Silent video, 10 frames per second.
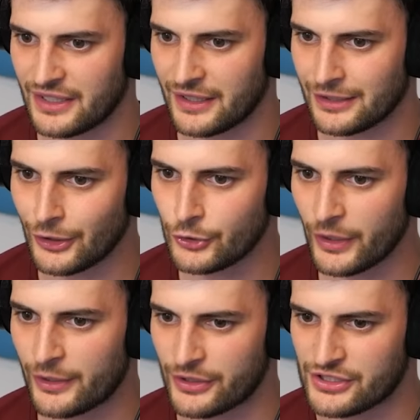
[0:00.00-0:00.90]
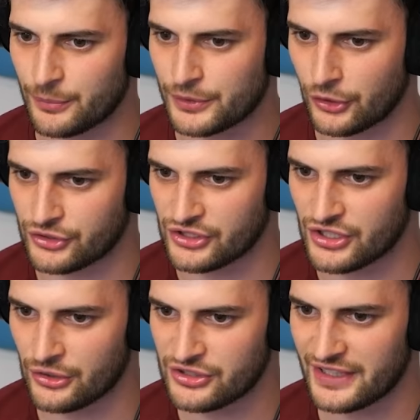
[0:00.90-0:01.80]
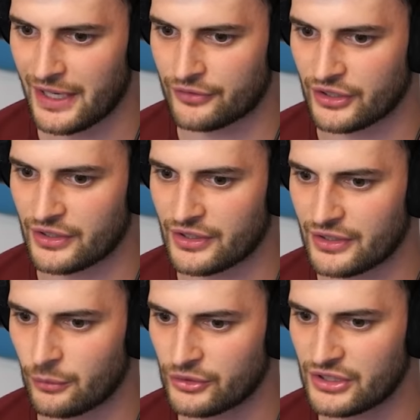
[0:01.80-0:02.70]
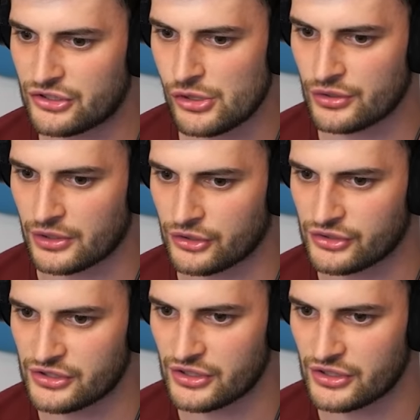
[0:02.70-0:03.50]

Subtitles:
Ludwig with some clutches. You don't see that often. What does he do to clutch this?